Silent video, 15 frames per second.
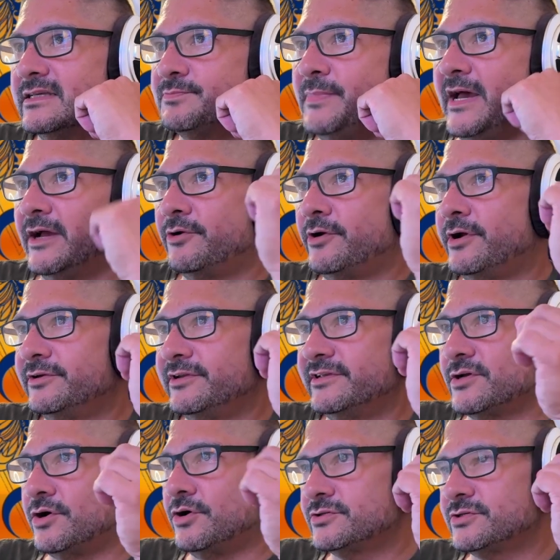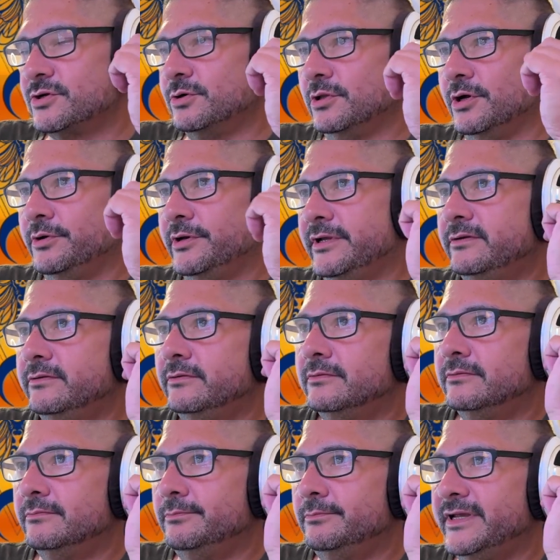background is also loaded
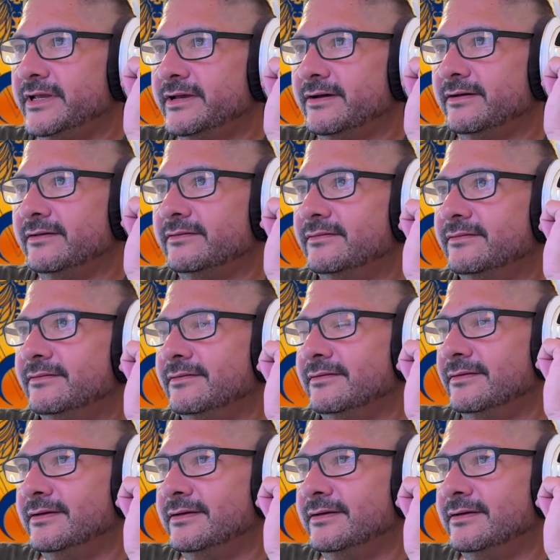because